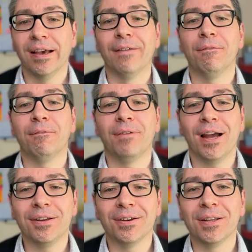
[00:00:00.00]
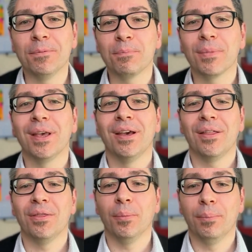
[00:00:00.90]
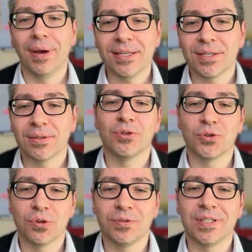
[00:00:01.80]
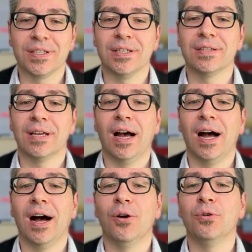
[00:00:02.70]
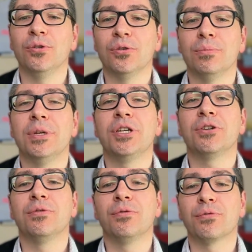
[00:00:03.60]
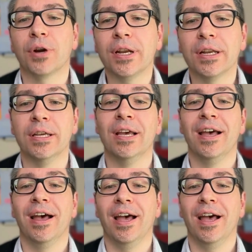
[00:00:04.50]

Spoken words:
And finally, the best services are automation friendly,